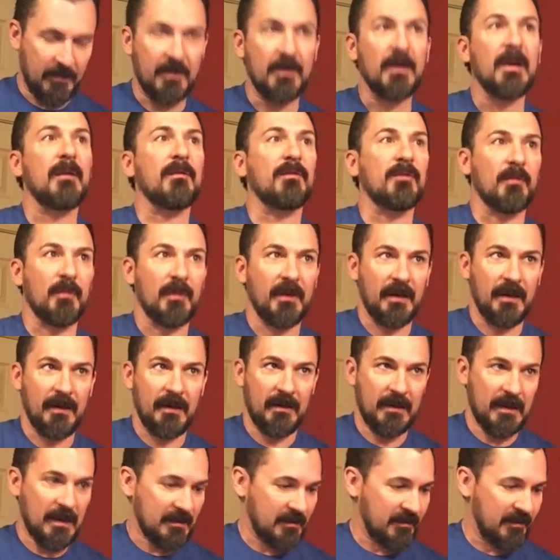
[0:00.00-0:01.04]
have somebody
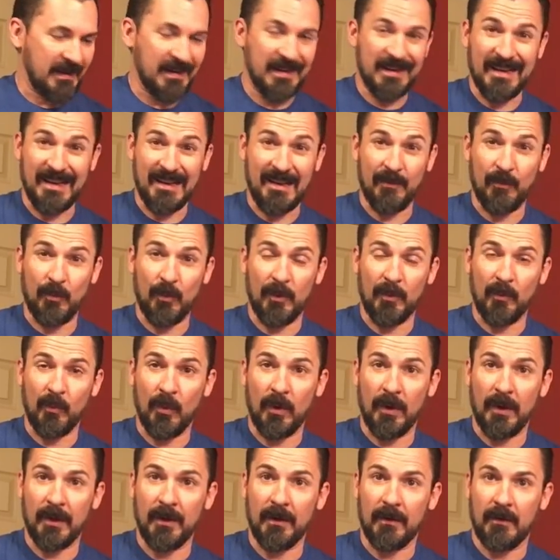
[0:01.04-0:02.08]
activate
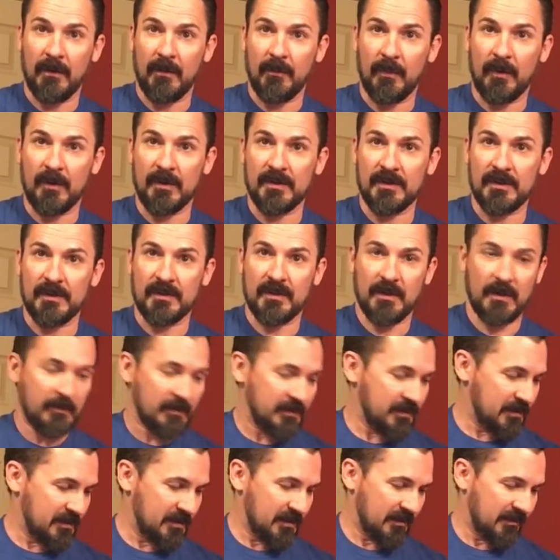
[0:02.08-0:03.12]
911 or emergency
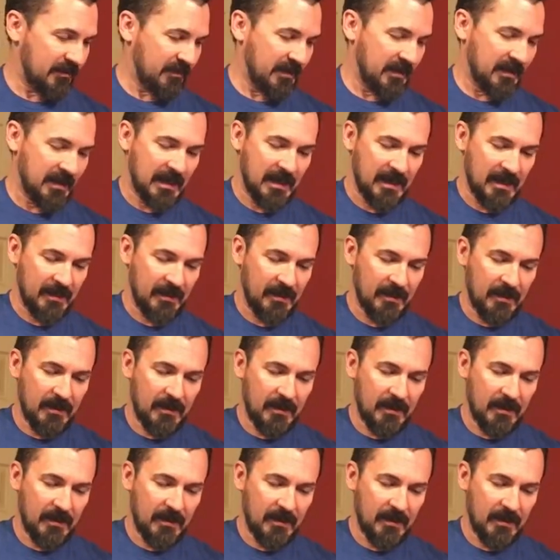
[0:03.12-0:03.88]
services if they can.